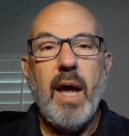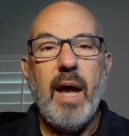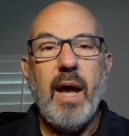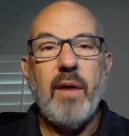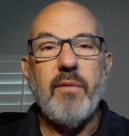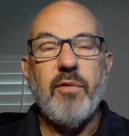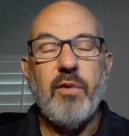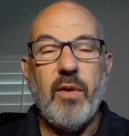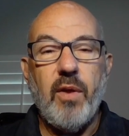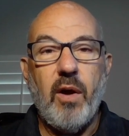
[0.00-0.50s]

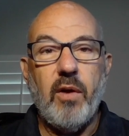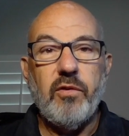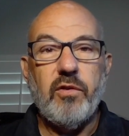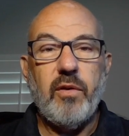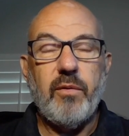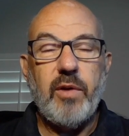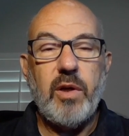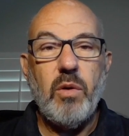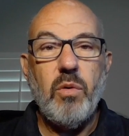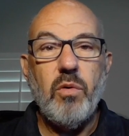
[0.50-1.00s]
And for those
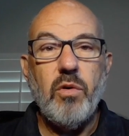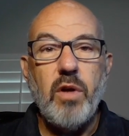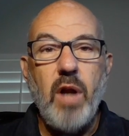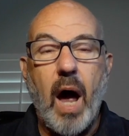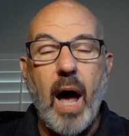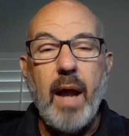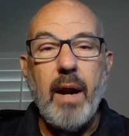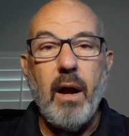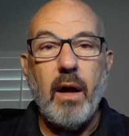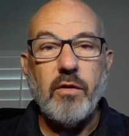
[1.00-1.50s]
of you who are
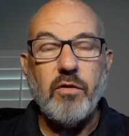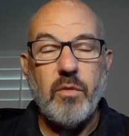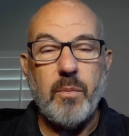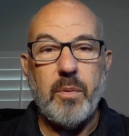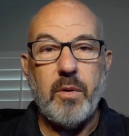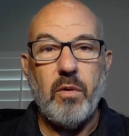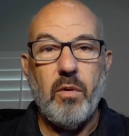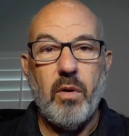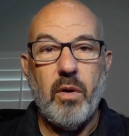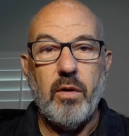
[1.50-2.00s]
not
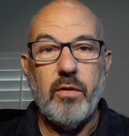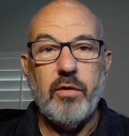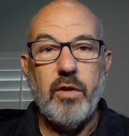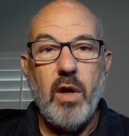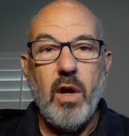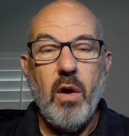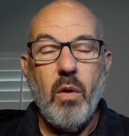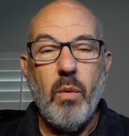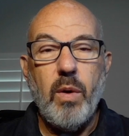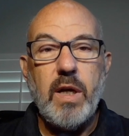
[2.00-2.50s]
entrepreneurs,
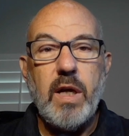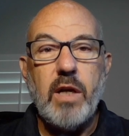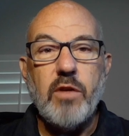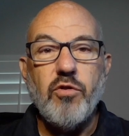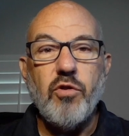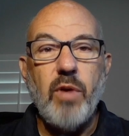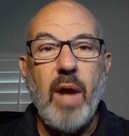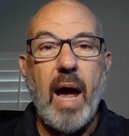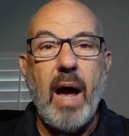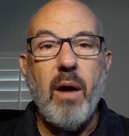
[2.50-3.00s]
we
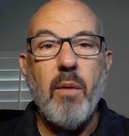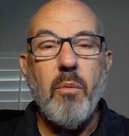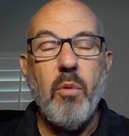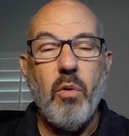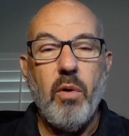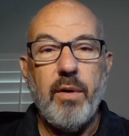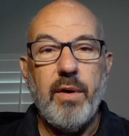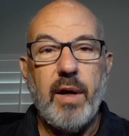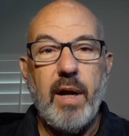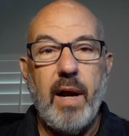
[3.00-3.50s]
need you now
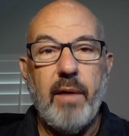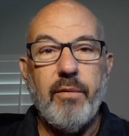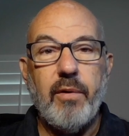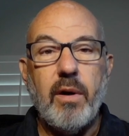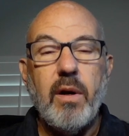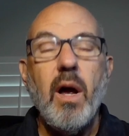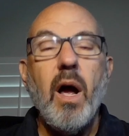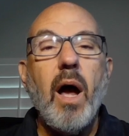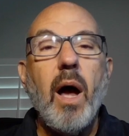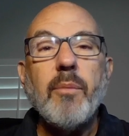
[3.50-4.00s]
more than
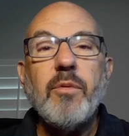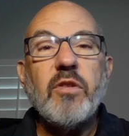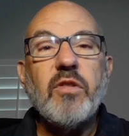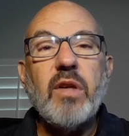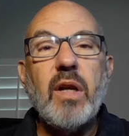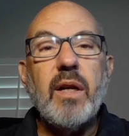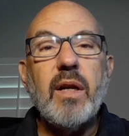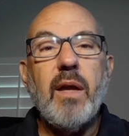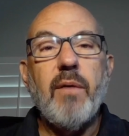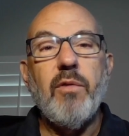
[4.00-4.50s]
ever. I'm just
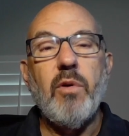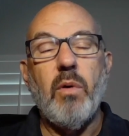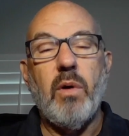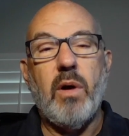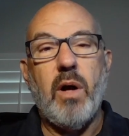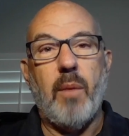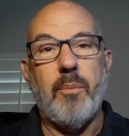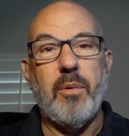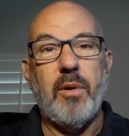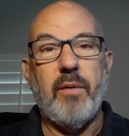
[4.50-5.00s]
going to give you a
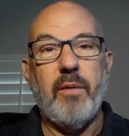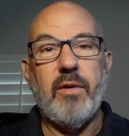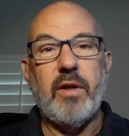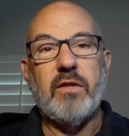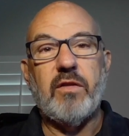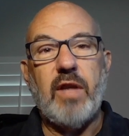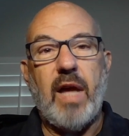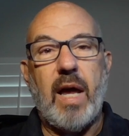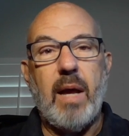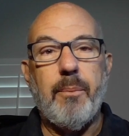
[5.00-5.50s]
couple of
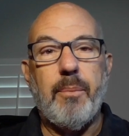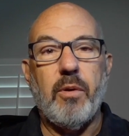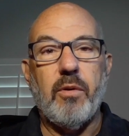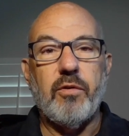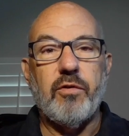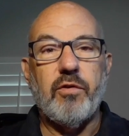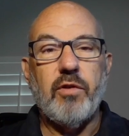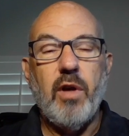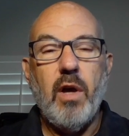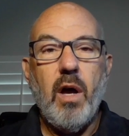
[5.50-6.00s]

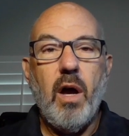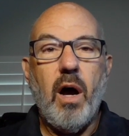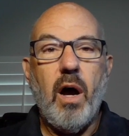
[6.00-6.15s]
examples